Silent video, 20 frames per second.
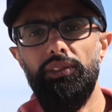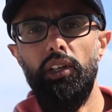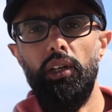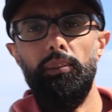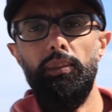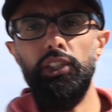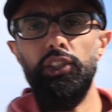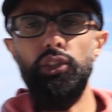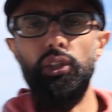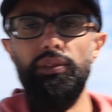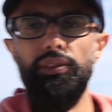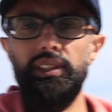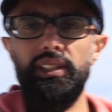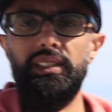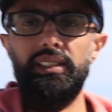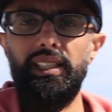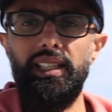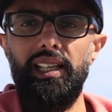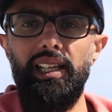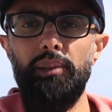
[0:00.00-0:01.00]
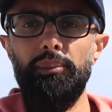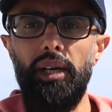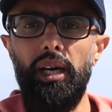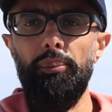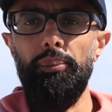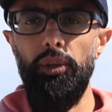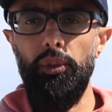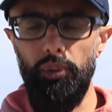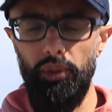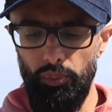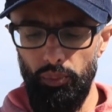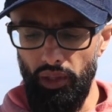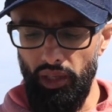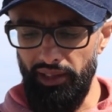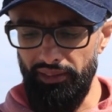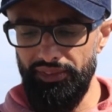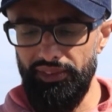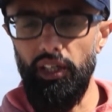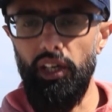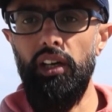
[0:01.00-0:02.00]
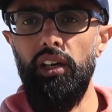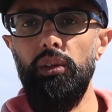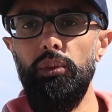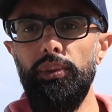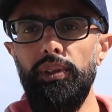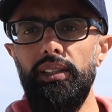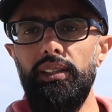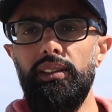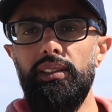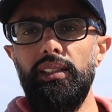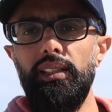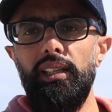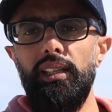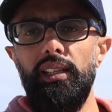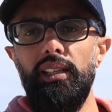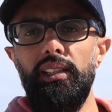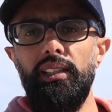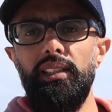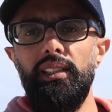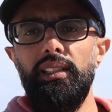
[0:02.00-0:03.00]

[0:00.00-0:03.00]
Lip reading: got my shot for the day. I'm happy with what I've got with the